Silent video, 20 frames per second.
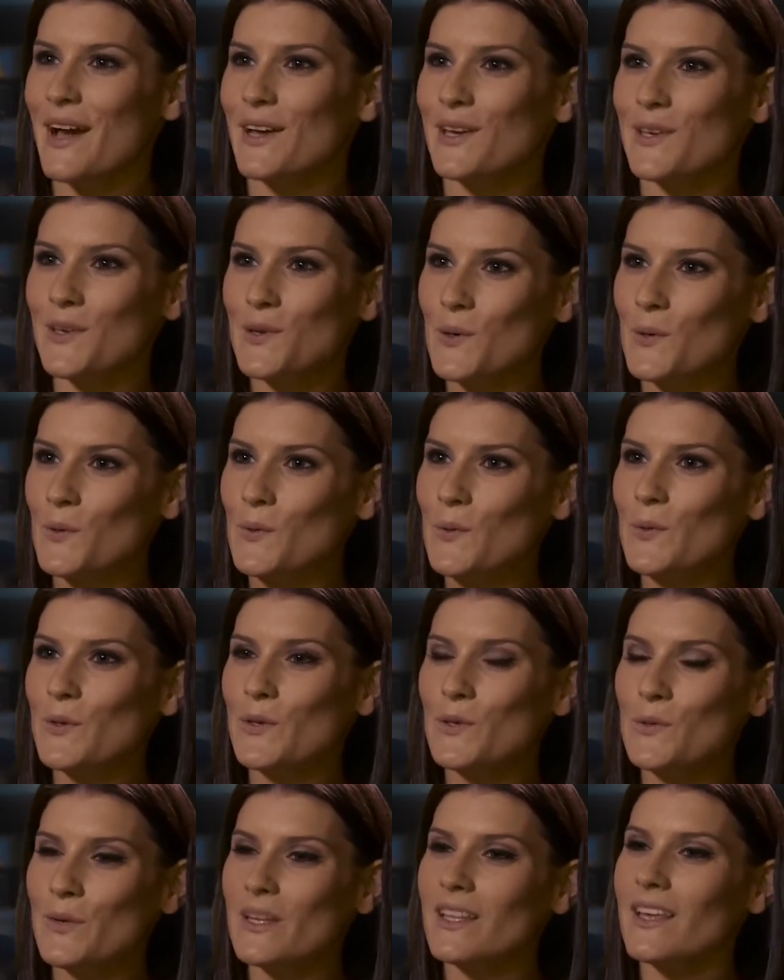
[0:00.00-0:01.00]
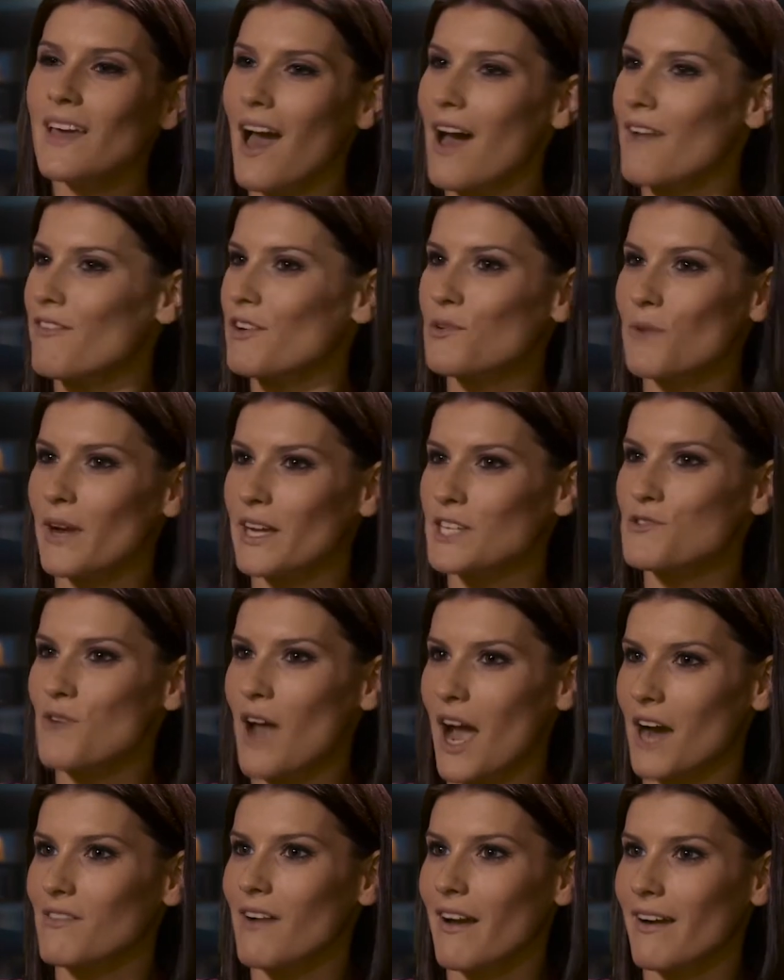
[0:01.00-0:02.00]
You you really have a great
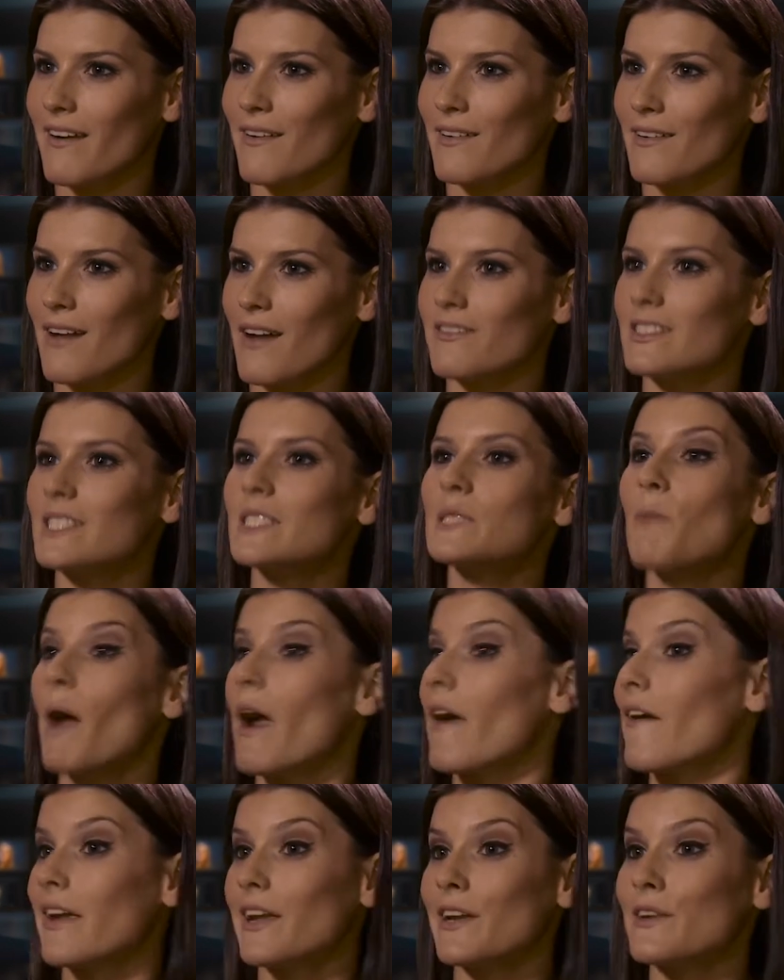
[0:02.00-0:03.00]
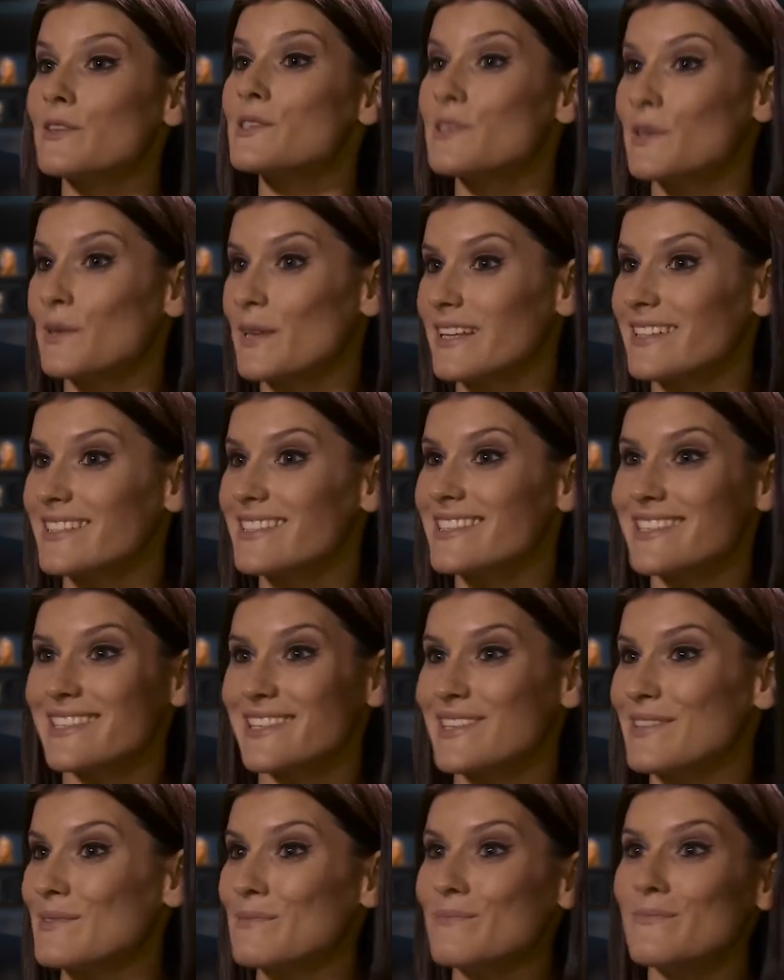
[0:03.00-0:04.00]
track record of inspiring your students
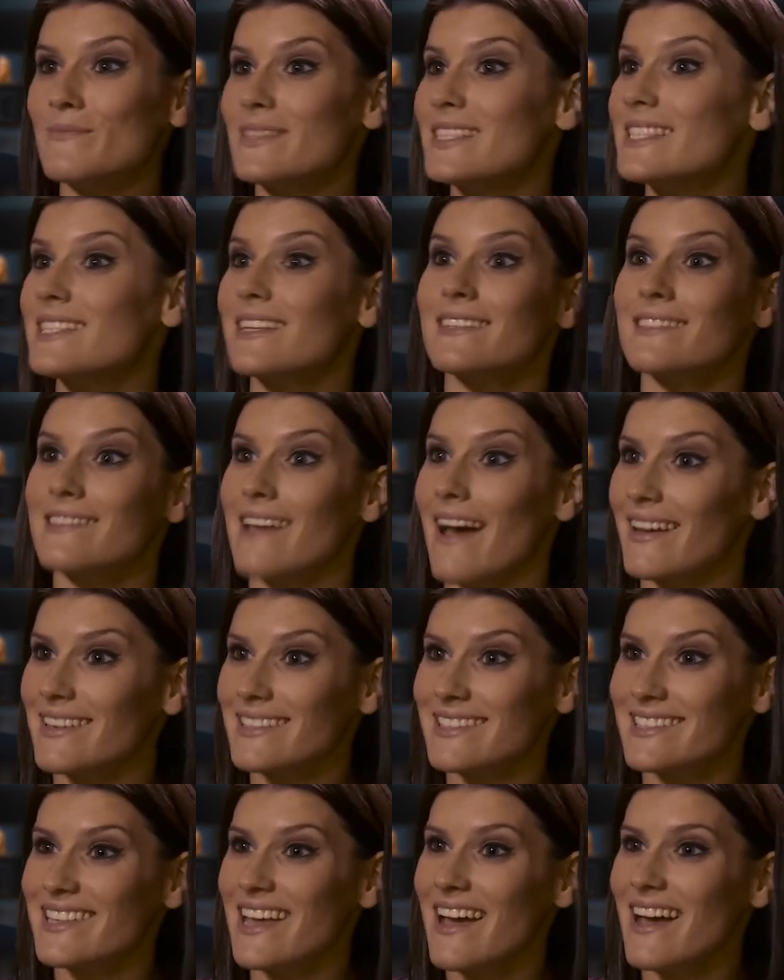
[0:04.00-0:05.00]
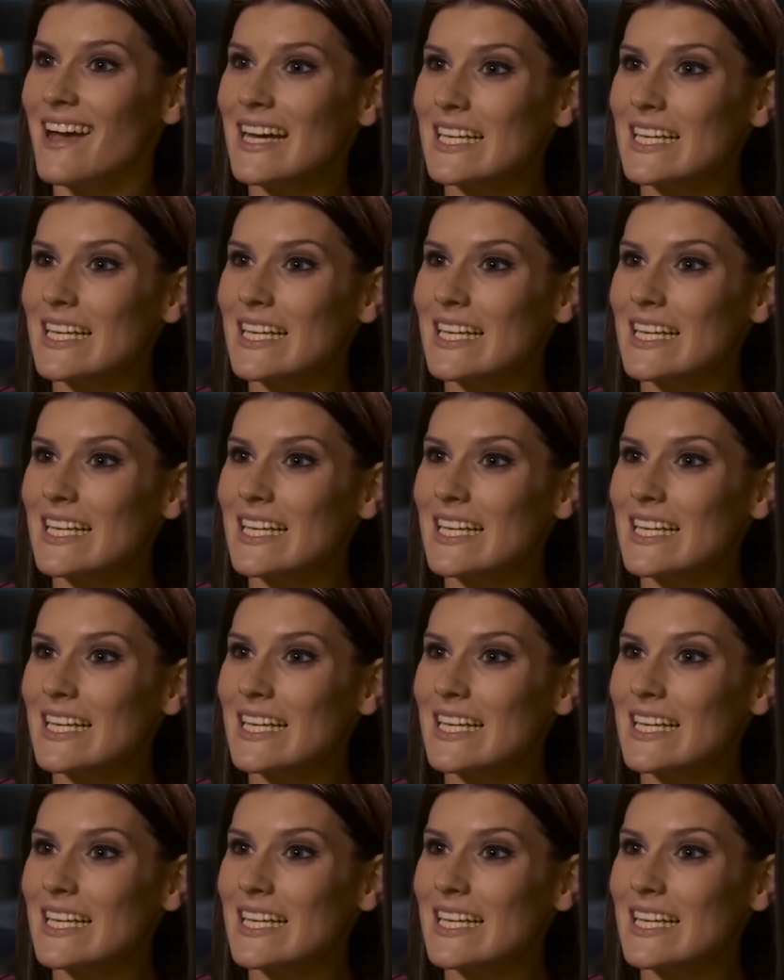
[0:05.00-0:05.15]
to success,